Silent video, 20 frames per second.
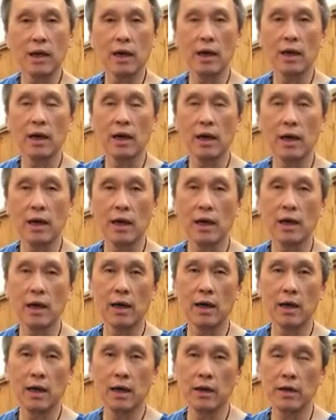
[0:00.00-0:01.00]
uh, a, uh, a,
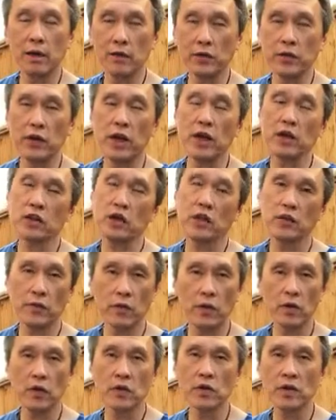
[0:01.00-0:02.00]
uh, uh, a, reaction
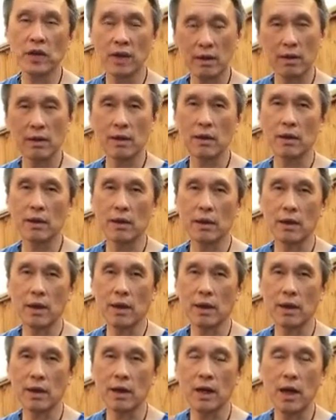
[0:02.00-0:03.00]
force
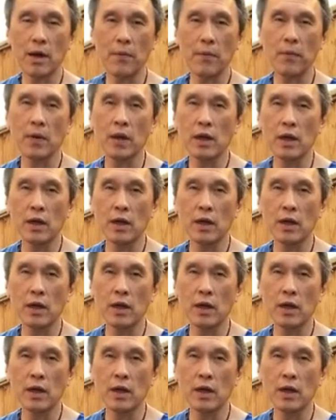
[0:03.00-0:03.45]
uh, come,